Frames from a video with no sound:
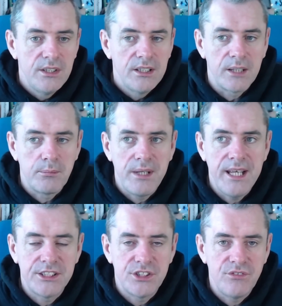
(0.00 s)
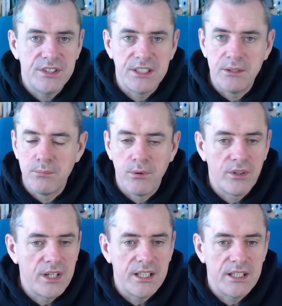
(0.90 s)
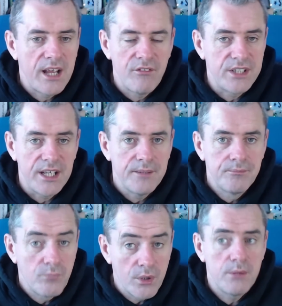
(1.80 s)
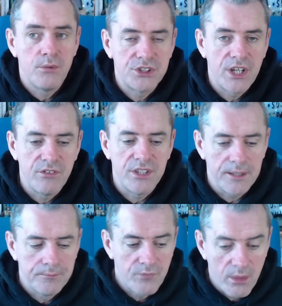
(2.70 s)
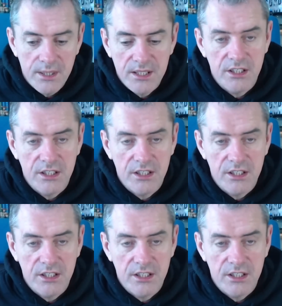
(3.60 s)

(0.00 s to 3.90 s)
Like PHEVs need plugging in every day, pretty much every day, depending on